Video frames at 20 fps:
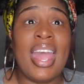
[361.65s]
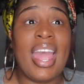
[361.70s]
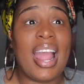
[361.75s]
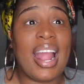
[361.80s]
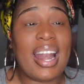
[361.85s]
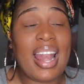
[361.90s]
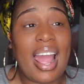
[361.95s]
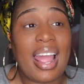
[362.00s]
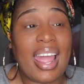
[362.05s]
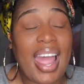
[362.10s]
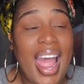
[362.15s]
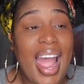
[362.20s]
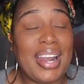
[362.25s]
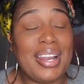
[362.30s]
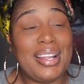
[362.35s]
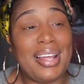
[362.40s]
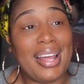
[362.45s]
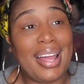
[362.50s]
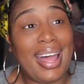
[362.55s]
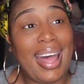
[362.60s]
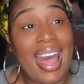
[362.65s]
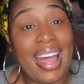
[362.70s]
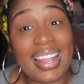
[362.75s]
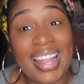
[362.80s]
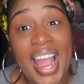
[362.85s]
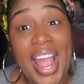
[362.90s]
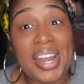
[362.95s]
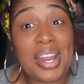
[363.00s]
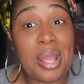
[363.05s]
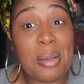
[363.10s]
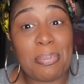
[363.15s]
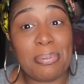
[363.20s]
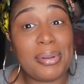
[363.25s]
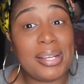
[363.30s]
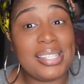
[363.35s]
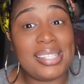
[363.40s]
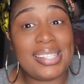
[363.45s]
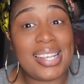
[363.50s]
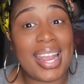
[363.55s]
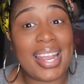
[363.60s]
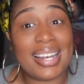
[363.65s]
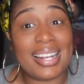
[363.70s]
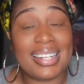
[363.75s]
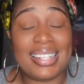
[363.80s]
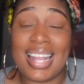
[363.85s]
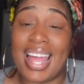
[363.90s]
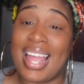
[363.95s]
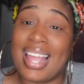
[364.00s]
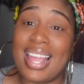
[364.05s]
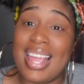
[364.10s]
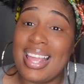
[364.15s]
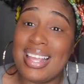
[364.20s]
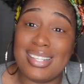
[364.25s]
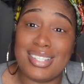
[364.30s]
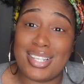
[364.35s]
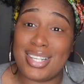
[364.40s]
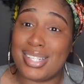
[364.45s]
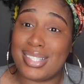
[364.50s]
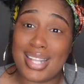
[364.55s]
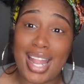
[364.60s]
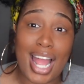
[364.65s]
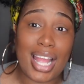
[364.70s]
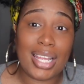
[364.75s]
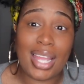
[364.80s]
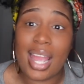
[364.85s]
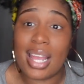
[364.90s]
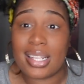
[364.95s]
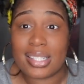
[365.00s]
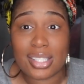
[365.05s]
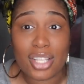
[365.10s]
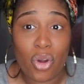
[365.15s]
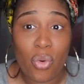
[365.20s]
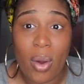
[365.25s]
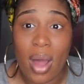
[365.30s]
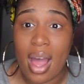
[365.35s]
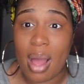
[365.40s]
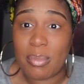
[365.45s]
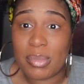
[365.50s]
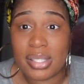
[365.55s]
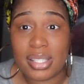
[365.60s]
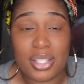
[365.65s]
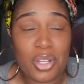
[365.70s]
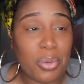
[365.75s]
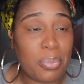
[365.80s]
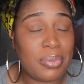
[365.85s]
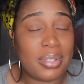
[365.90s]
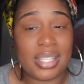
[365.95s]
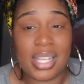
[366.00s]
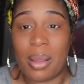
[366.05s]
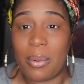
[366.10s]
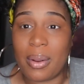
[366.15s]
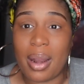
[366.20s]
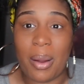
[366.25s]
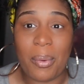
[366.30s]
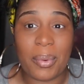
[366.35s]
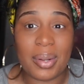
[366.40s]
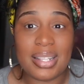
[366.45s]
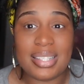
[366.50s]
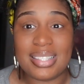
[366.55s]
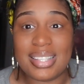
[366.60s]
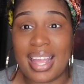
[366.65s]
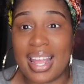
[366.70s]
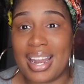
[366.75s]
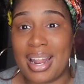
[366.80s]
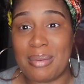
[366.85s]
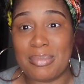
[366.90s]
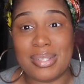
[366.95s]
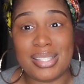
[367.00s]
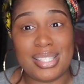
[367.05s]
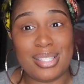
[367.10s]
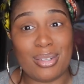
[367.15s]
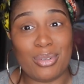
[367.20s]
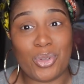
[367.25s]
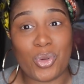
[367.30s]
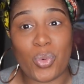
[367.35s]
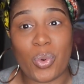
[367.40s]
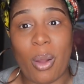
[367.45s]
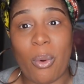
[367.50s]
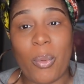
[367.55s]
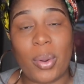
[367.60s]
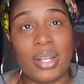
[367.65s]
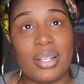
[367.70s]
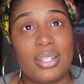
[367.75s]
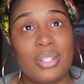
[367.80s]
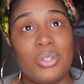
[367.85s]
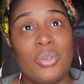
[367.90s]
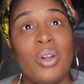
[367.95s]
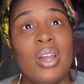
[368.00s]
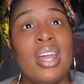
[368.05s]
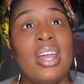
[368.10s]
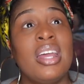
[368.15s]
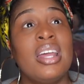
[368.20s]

And I kind of appreciate it. Like, he's just like, yeah, so what? I'm going to still say what I want to say. I'm going to still do what I want to do.